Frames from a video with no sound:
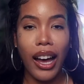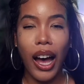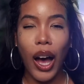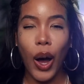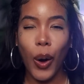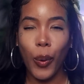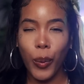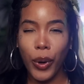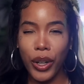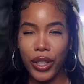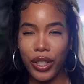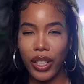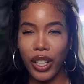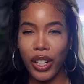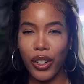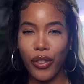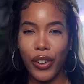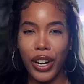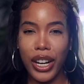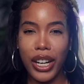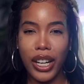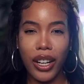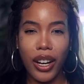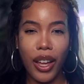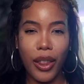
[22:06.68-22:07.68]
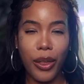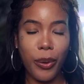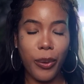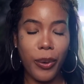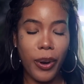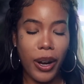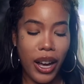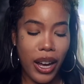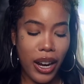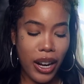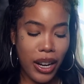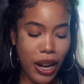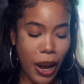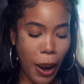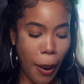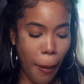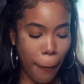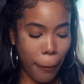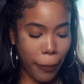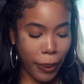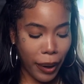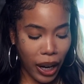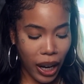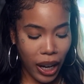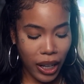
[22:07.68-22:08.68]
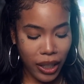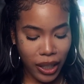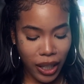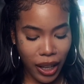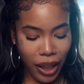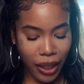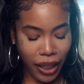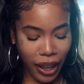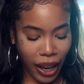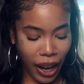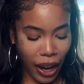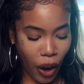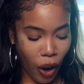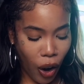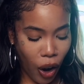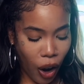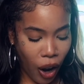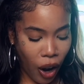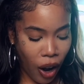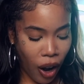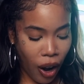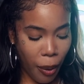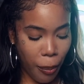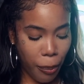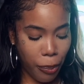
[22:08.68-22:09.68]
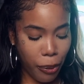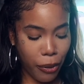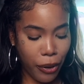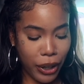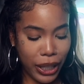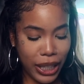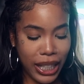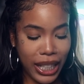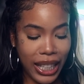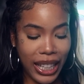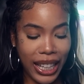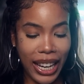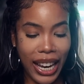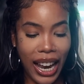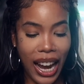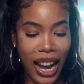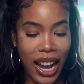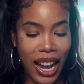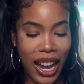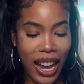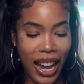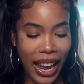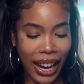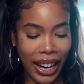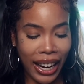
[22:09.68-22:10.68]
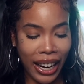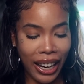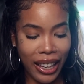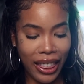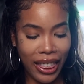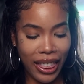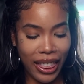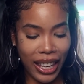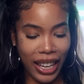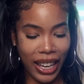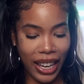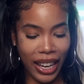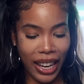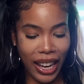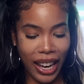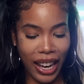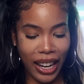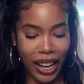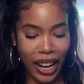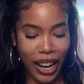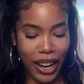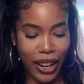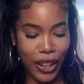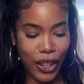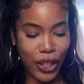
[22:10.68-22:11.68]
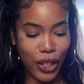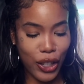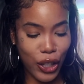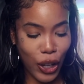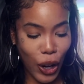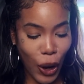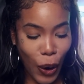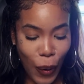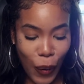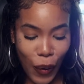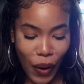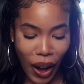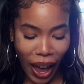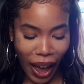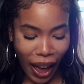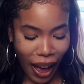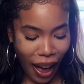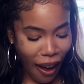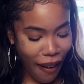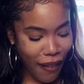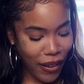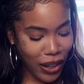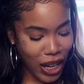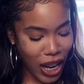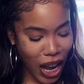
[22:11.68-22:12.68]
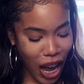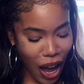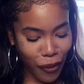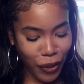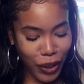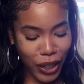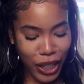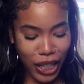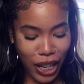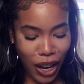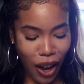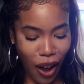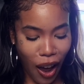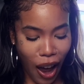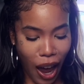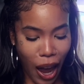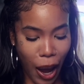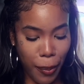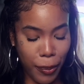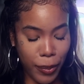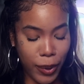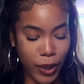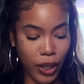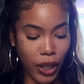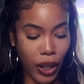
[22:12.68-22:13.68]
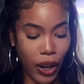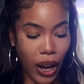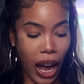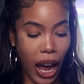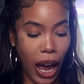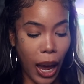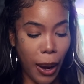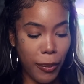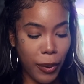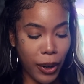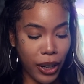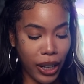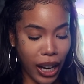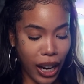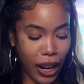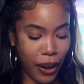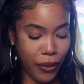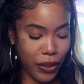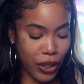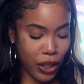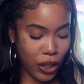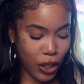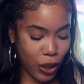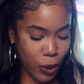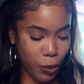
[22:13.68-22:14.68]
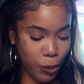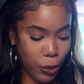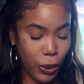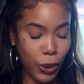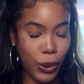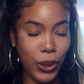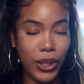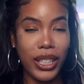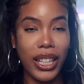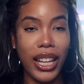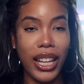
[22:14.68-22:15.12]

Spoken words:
I was gonna read another one, but they are pretty lengthy and I don't have enough time, so I'm gonna have to just pause